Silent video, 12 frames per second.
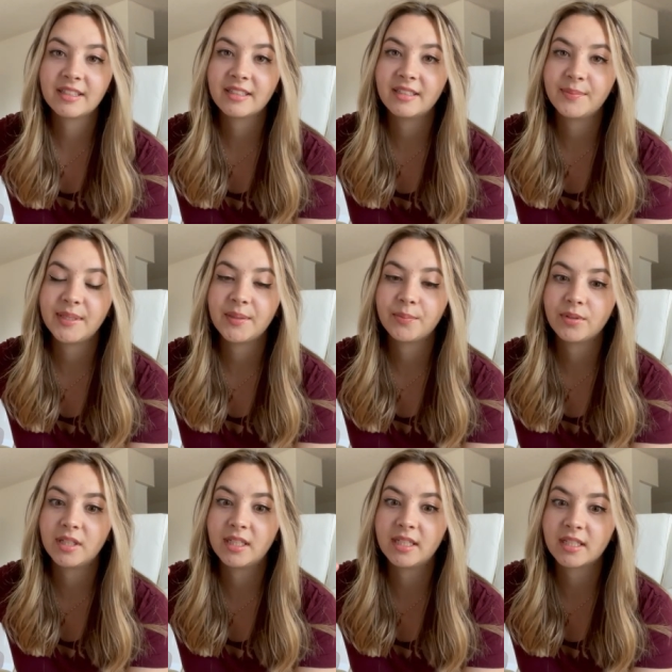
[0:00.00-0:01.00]
they're gonna be
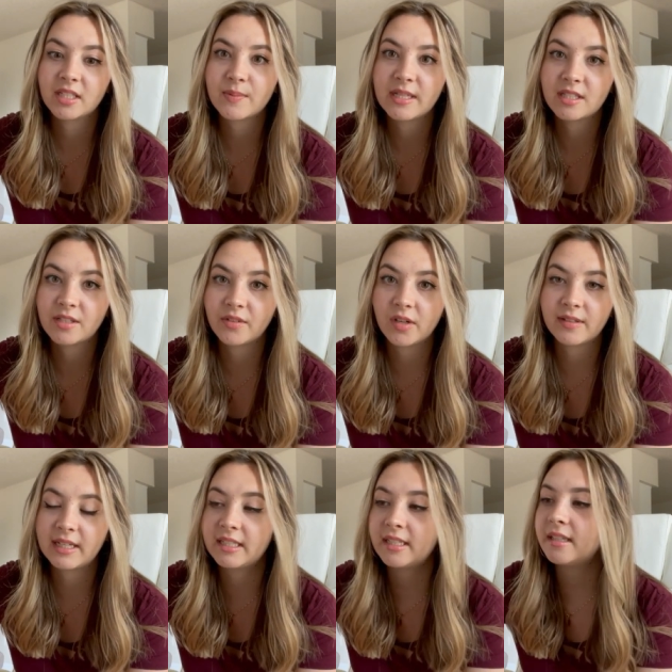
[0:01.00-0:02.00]
pretty expensive
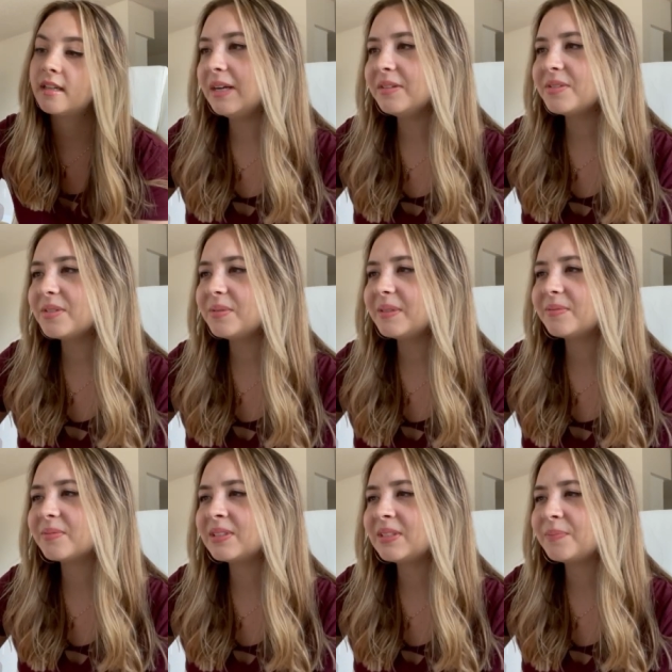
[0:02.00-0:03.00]
already. I also
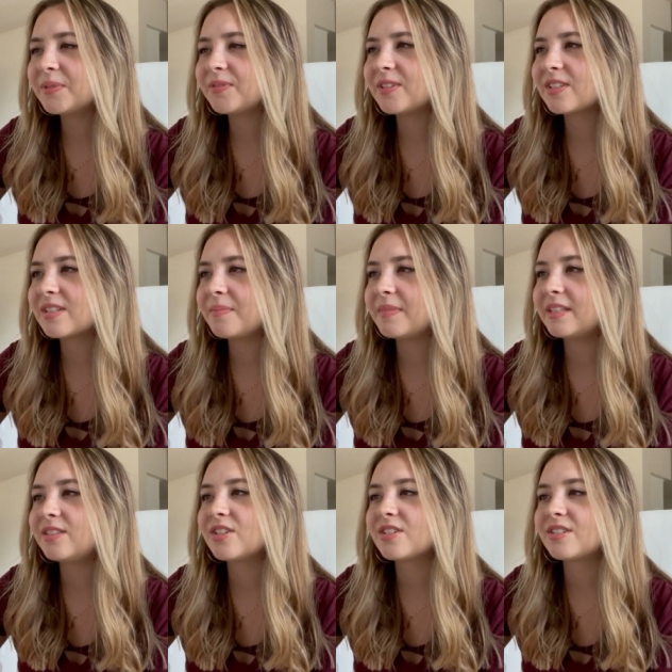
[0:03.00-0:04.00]
would really prefer
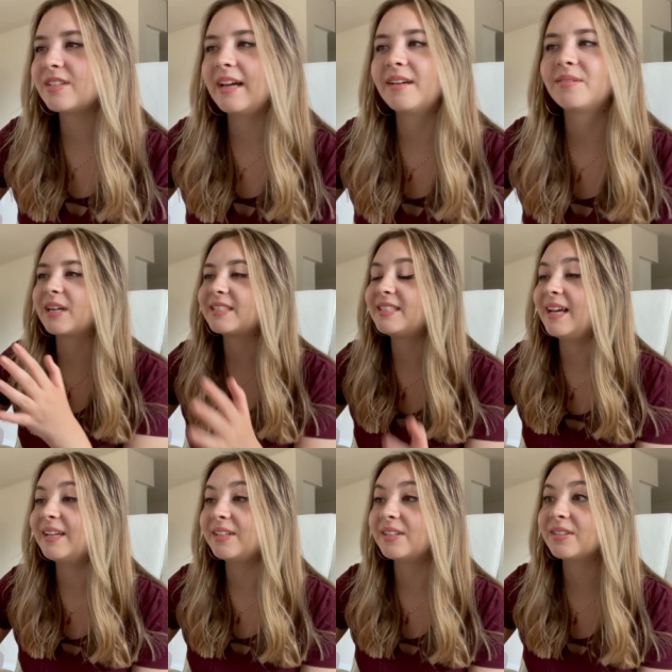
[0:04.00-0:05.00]
something just like
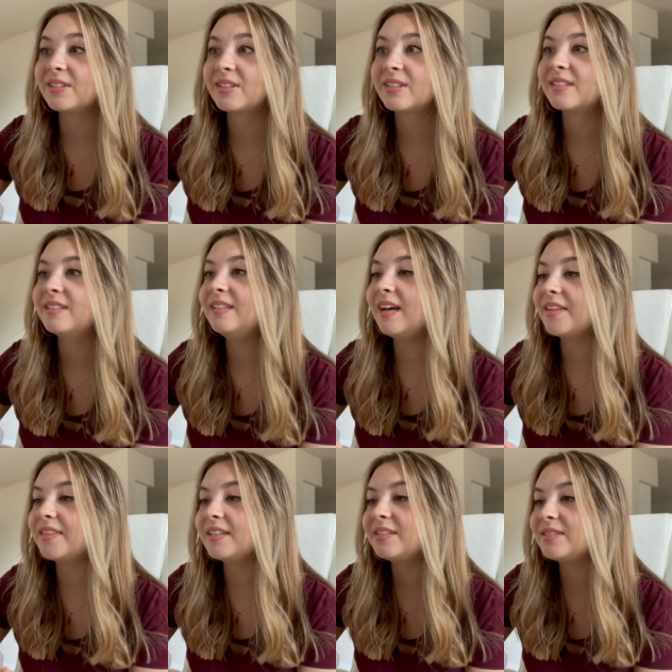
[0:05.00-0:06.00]
rectangular,
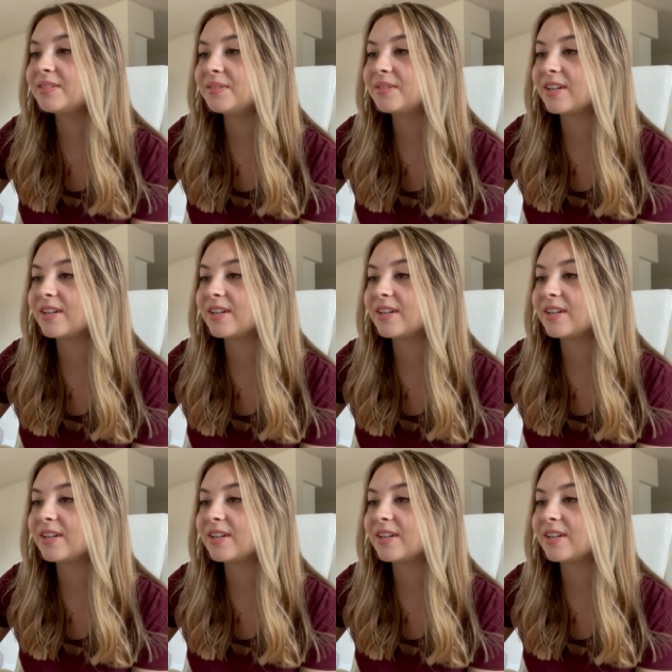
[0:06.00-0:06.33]
nothing too